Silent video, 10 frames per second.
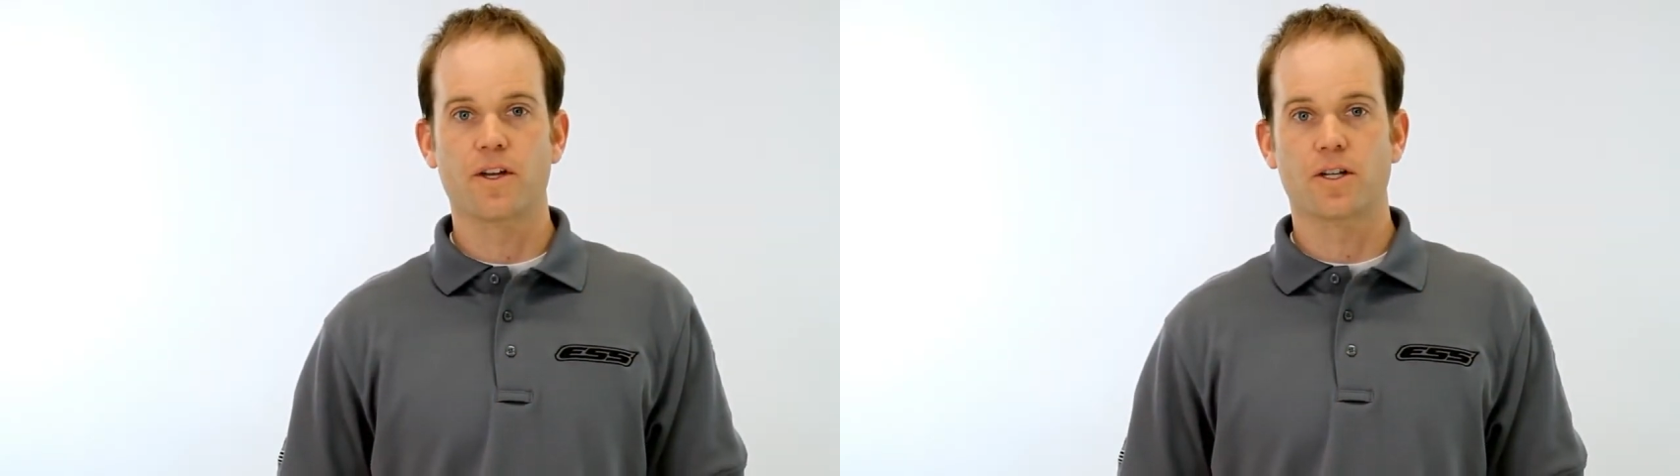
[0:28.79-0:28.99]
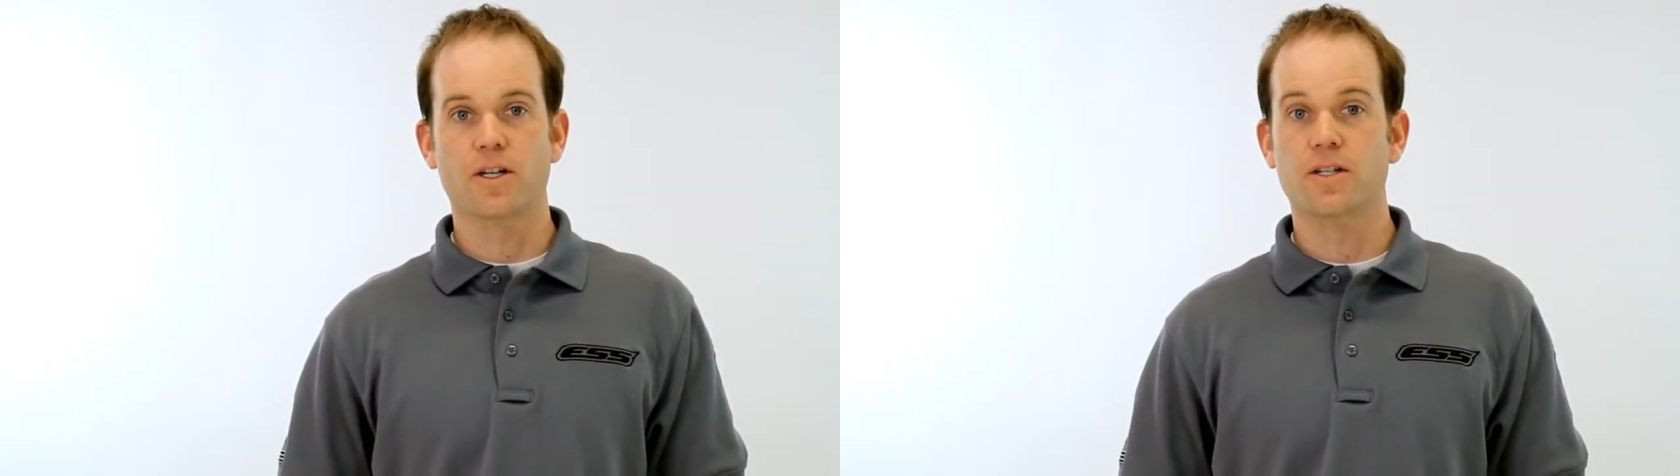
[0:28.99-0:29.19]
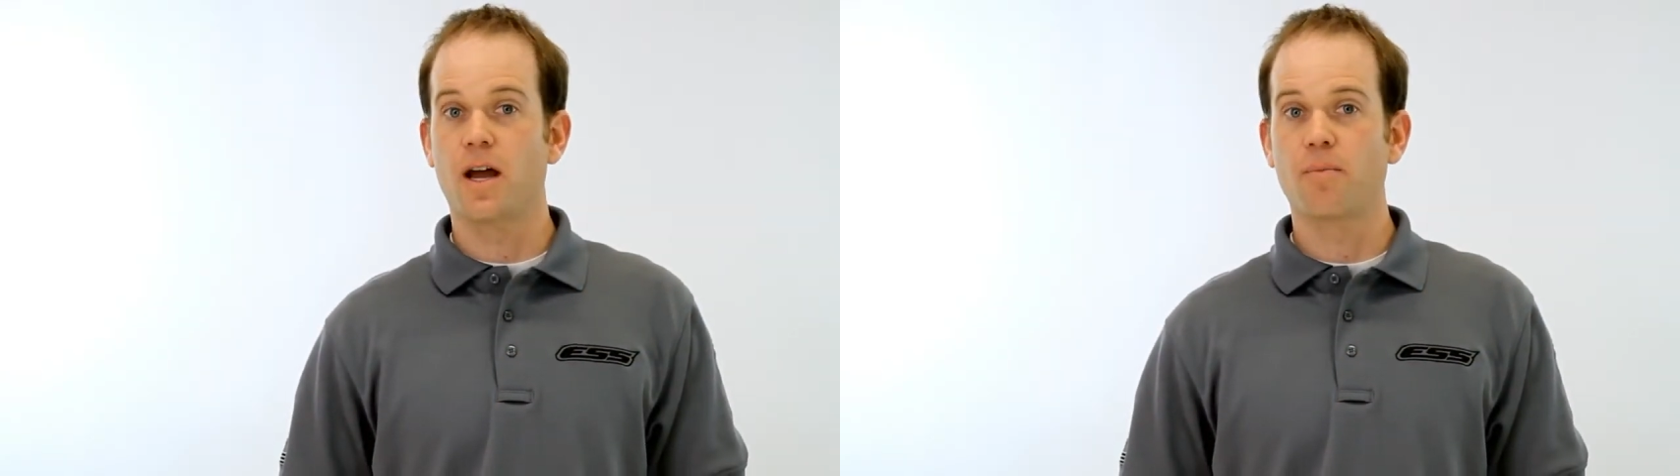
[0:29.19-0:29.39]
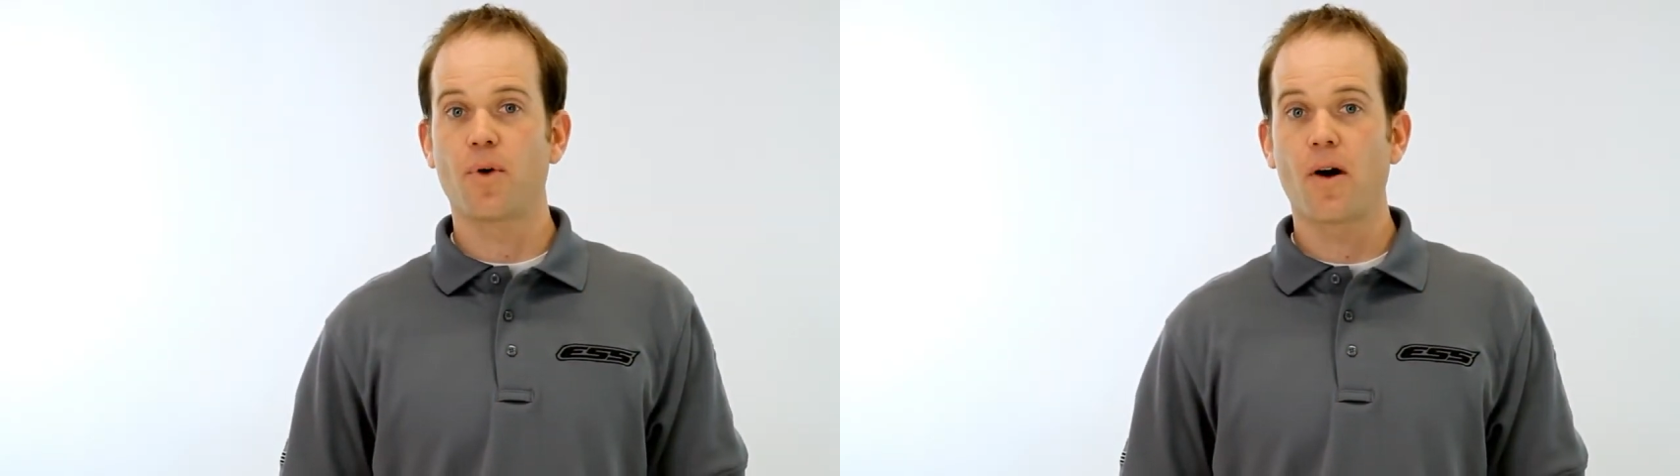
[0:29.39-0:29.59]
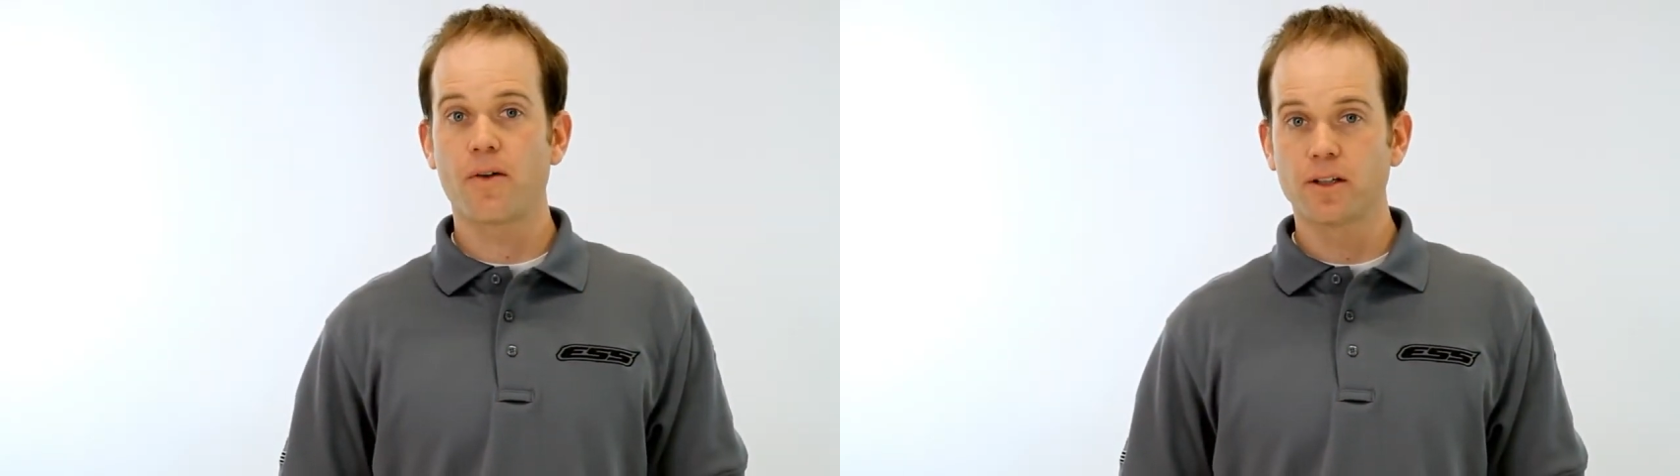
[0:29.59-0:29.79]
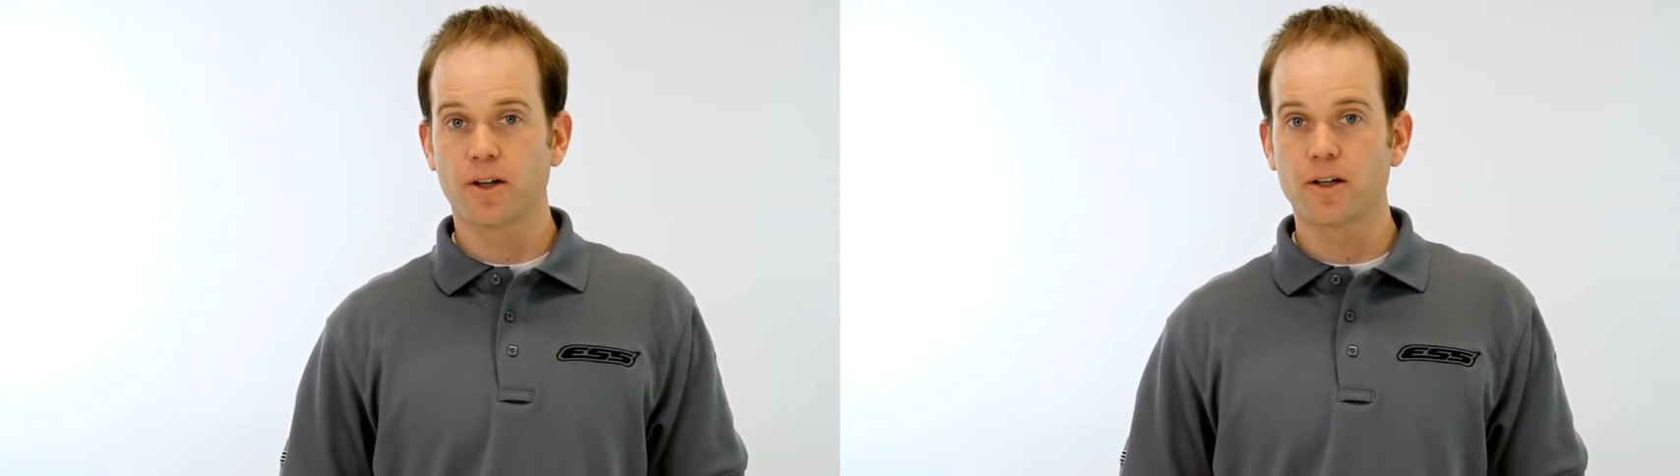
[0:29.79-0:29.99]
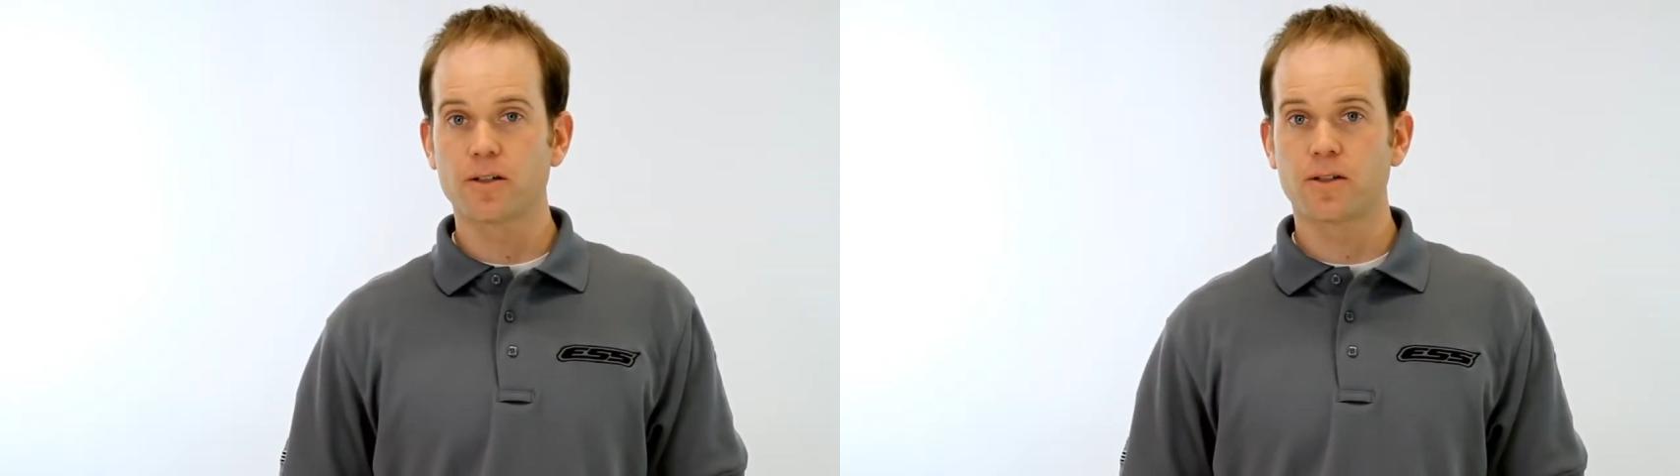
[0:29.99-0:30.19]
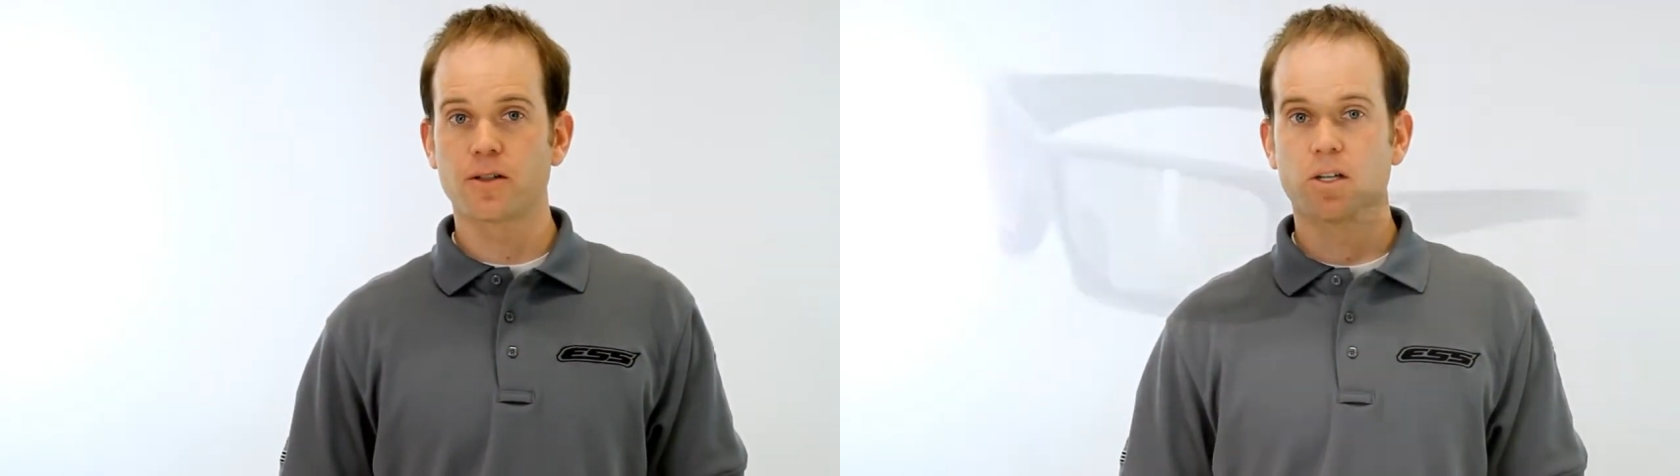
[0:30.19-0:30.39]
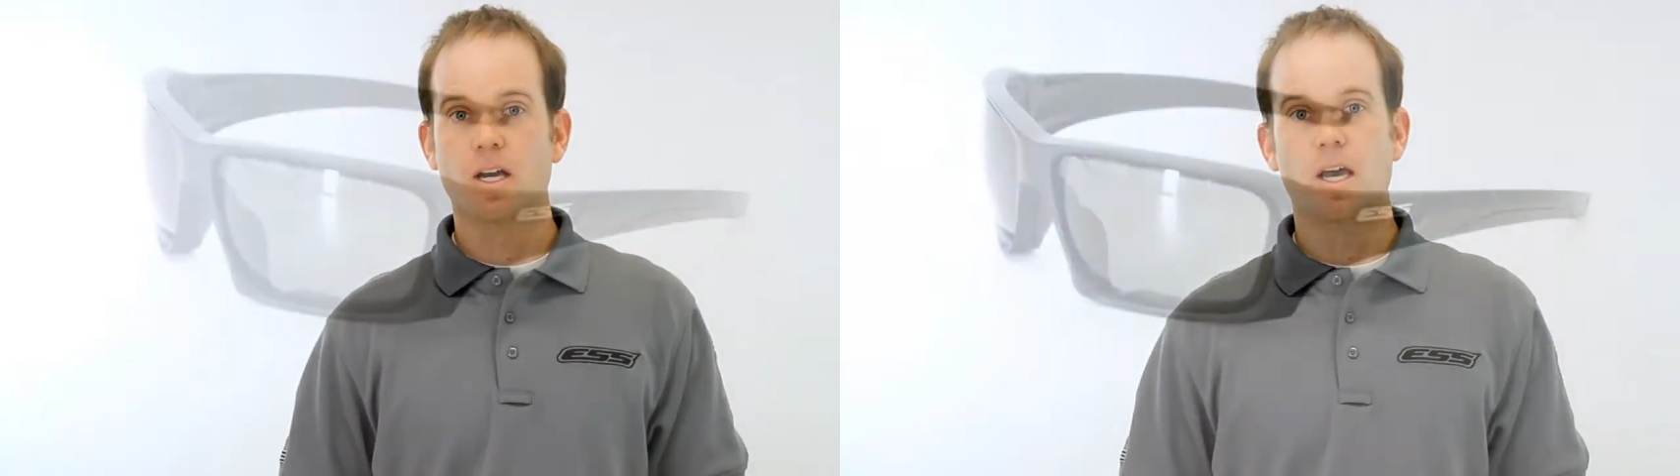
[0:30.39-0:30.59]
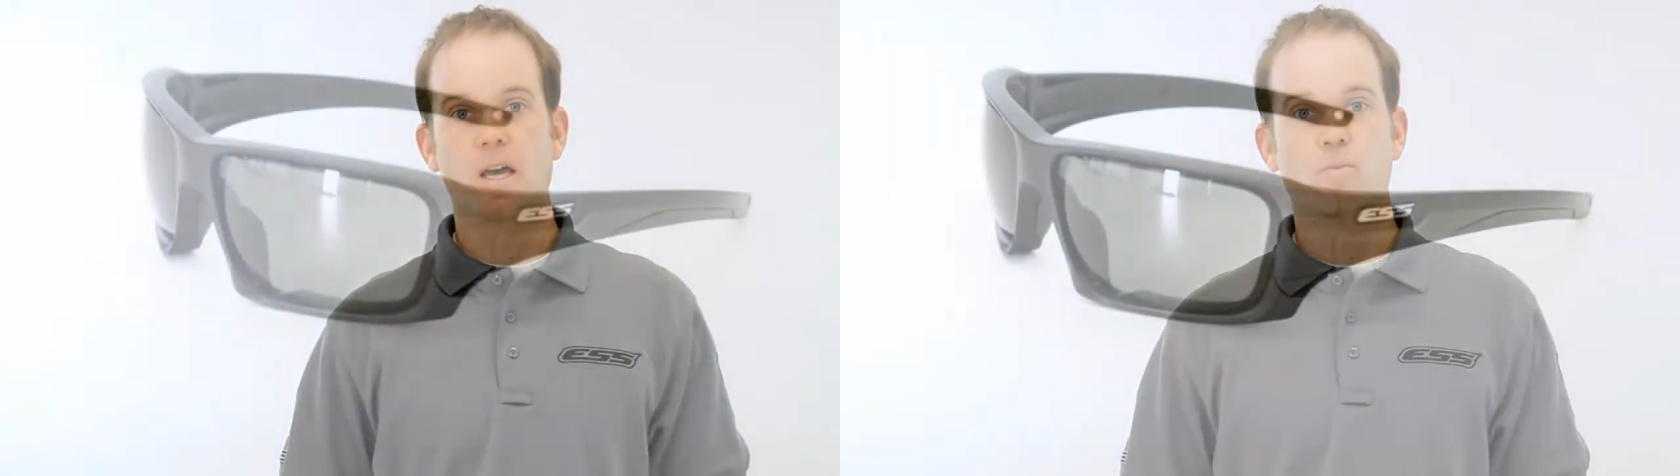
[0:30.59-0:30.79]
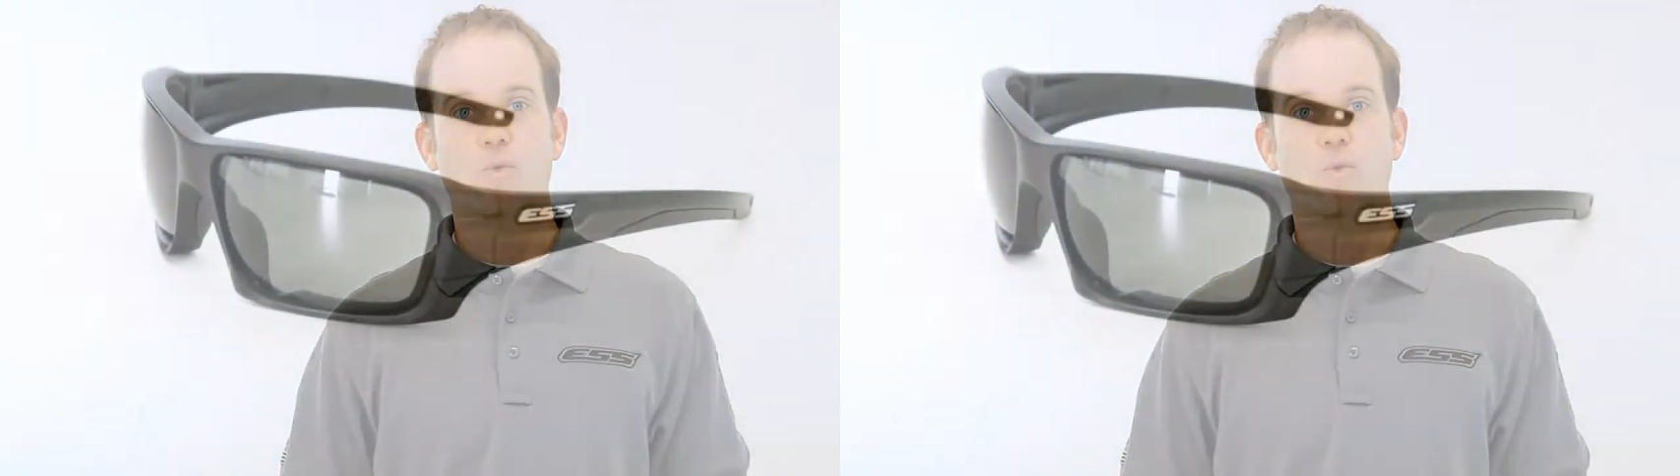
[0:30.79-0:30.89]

its contemporary looks and